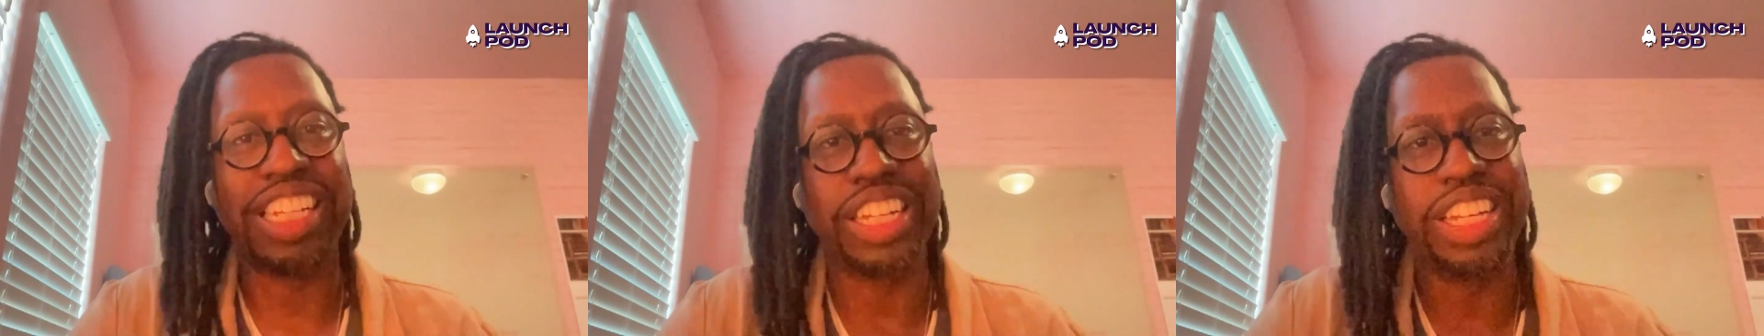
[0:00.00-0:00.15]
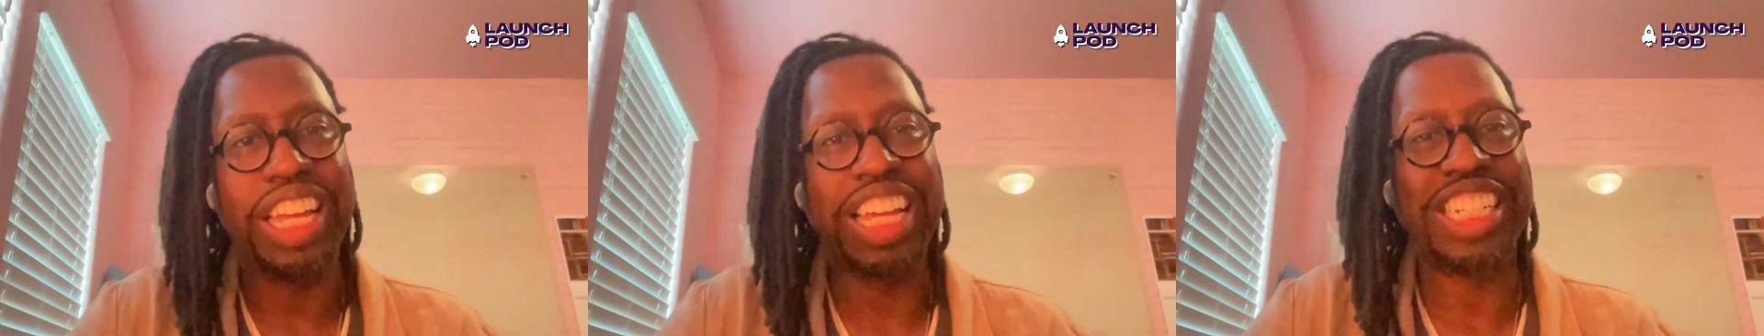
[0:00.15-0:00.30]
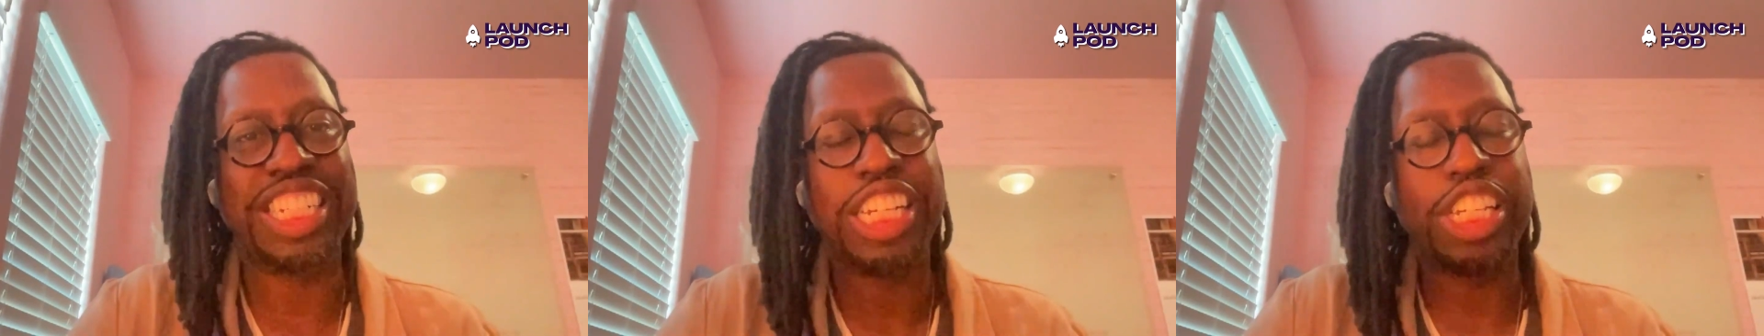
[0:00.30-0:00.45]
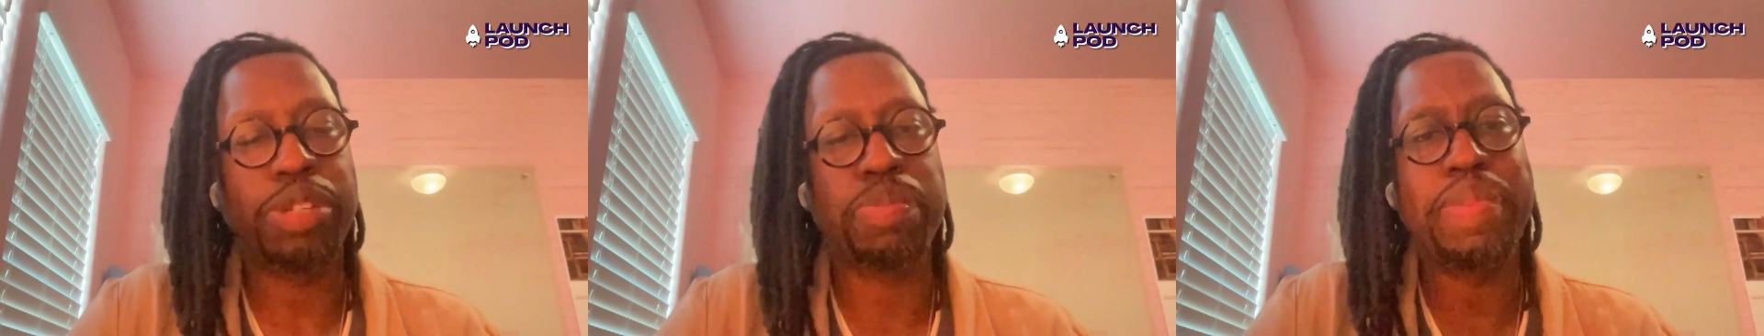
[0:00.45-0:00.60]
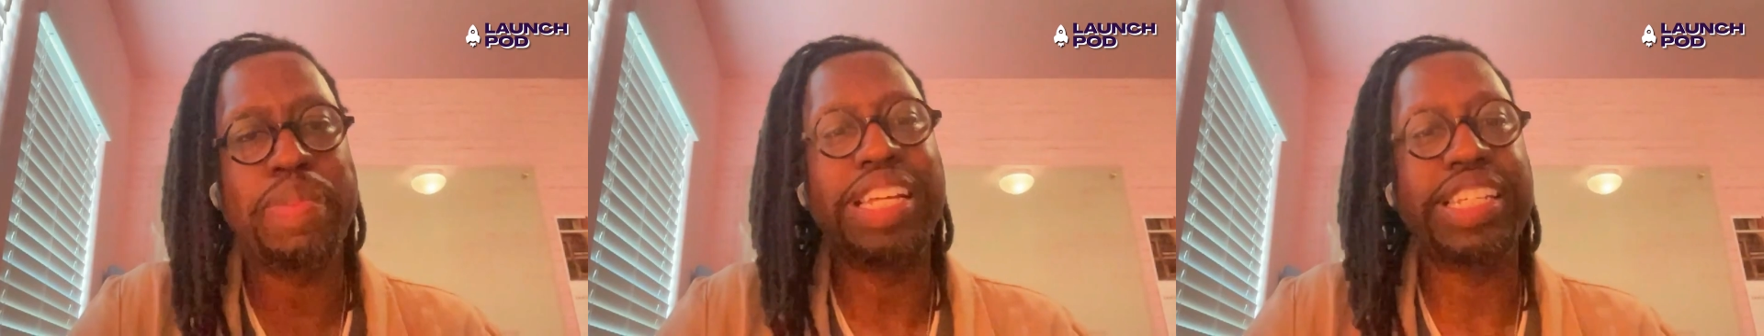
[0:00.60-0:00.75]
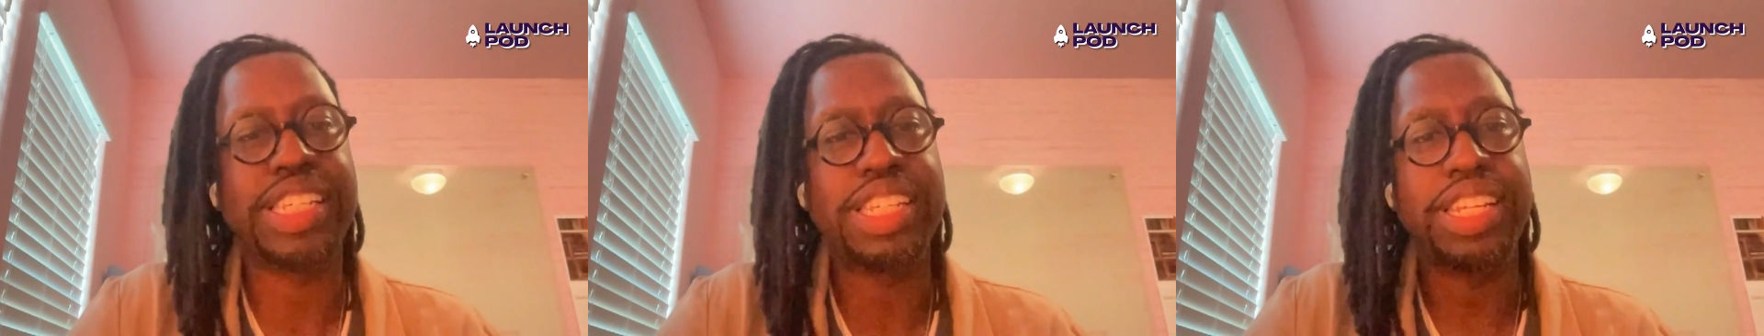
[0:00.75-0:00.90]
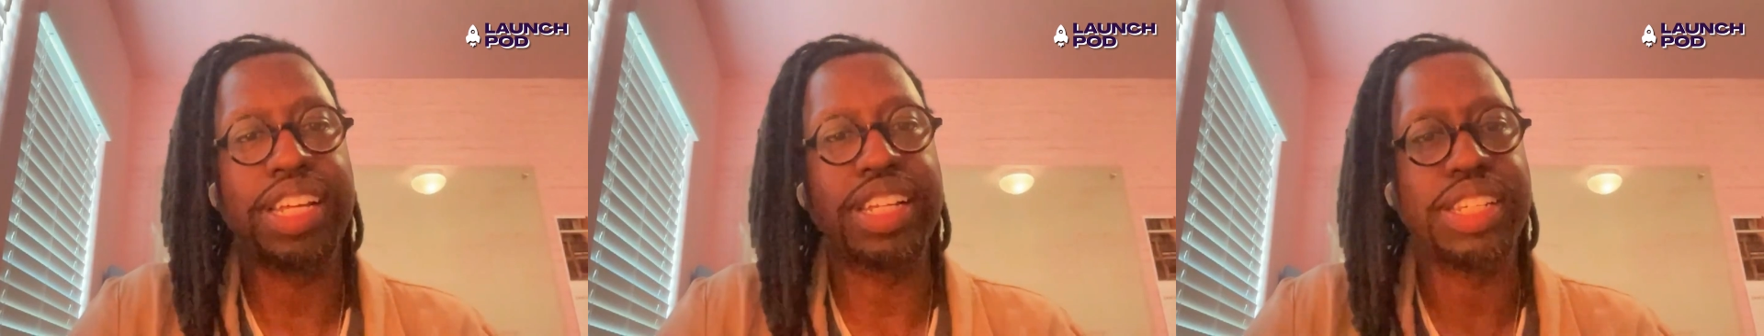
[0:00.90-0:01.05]
it just made
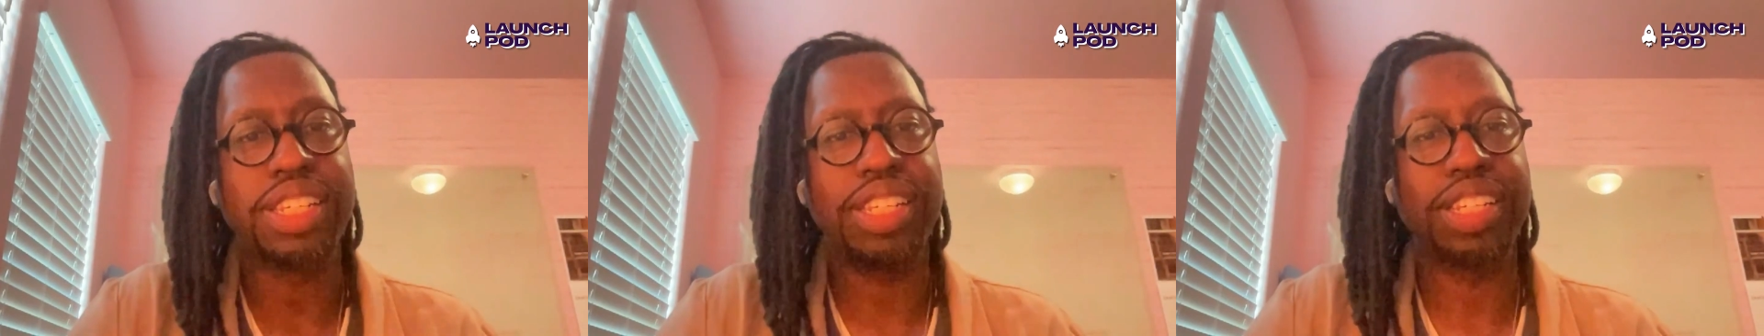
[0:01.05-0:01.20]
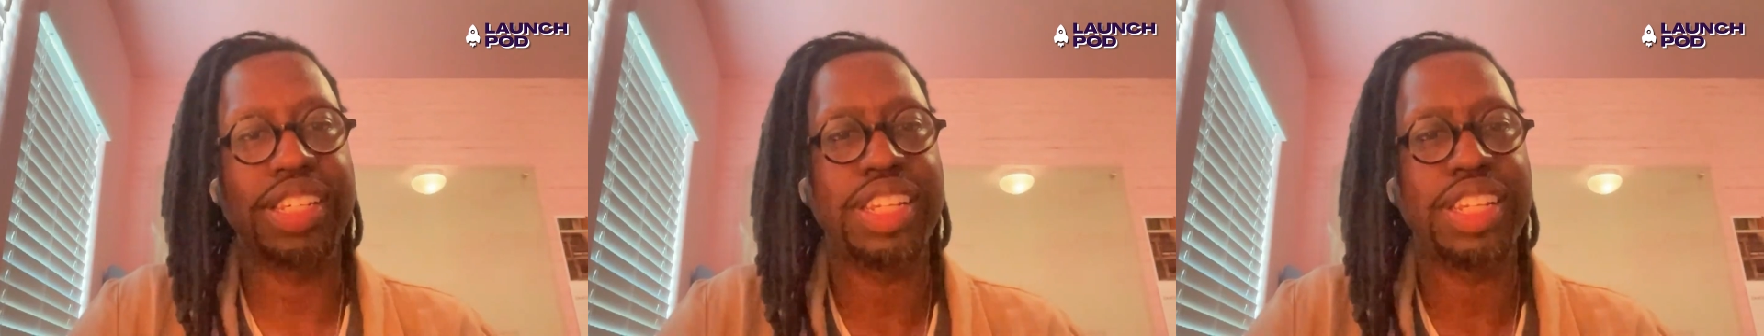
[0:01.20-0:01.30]
sense.